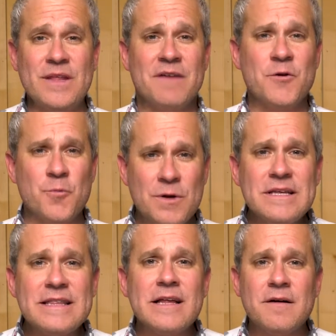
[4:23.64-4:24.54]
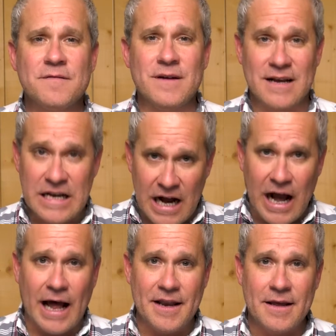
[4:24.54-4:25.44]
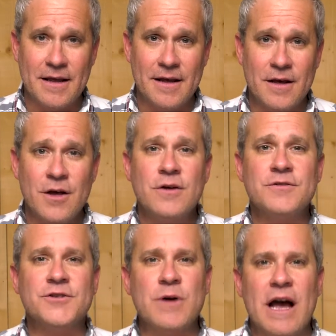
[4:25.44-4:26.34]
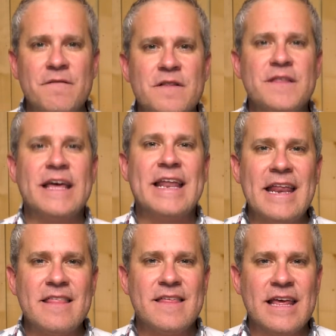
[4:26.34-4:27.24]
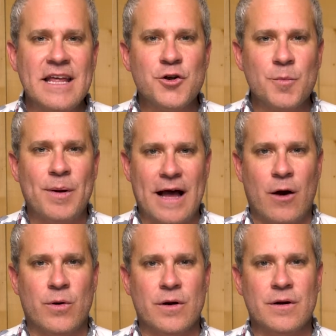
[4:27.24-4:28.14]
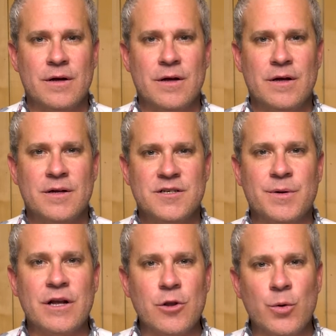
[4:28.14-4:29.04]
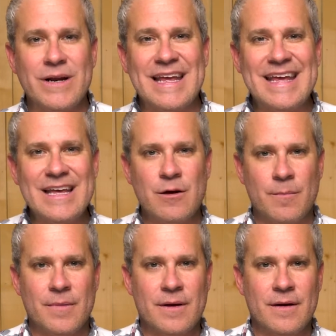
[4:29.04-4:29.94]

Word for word: If you really love God, do everything and anything in your power to bring glory to Him.